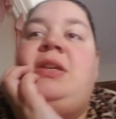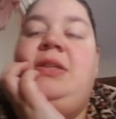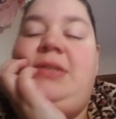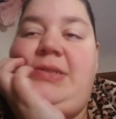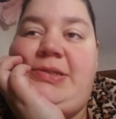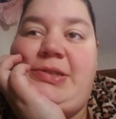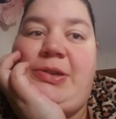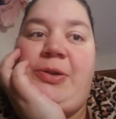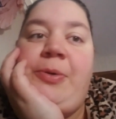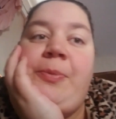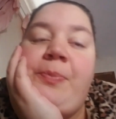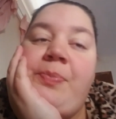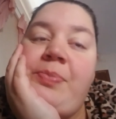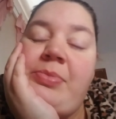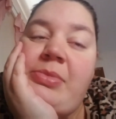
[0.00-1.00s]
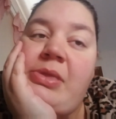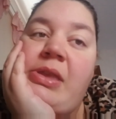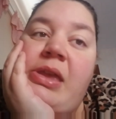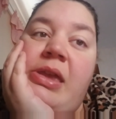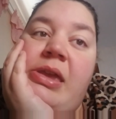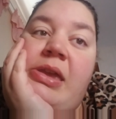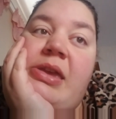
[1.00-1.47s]
so
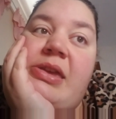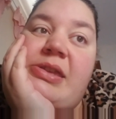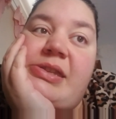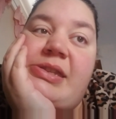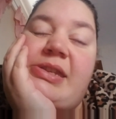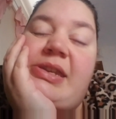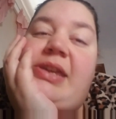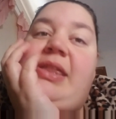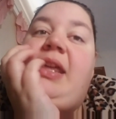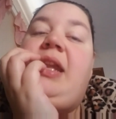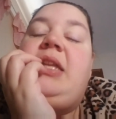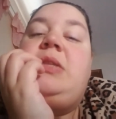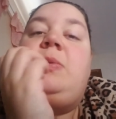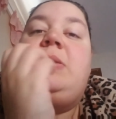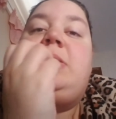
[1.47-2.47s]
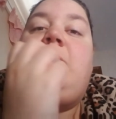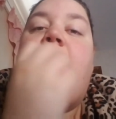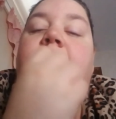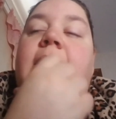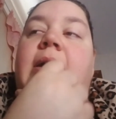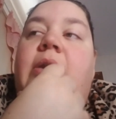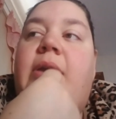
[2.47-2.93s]
so yeah that is what's
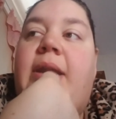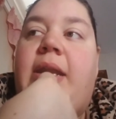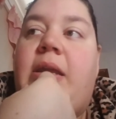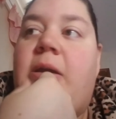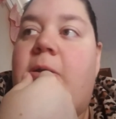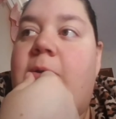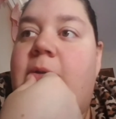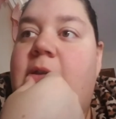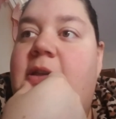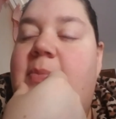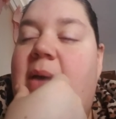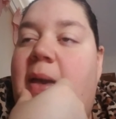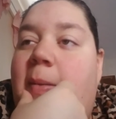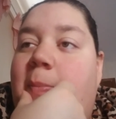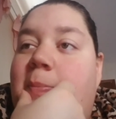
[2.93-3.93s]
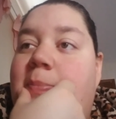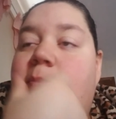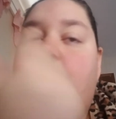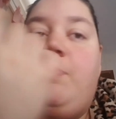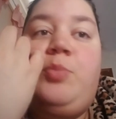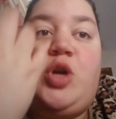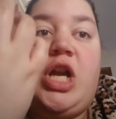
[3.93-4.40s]
going on right now in my
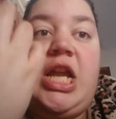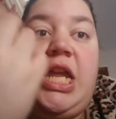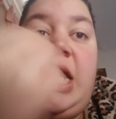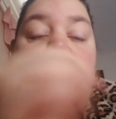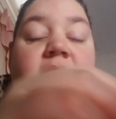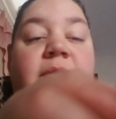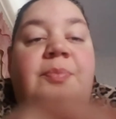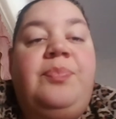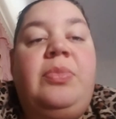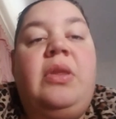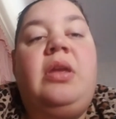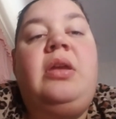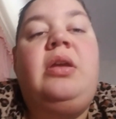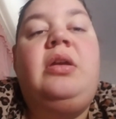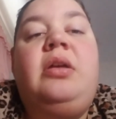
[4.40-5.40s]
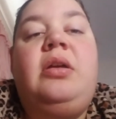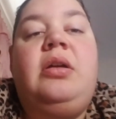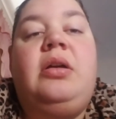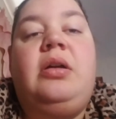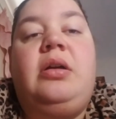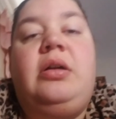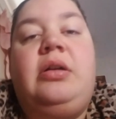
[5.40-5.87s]
brain
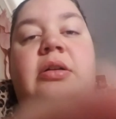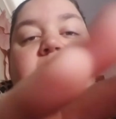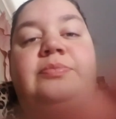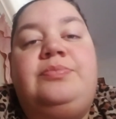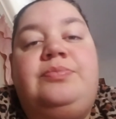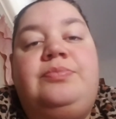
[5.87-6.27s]
um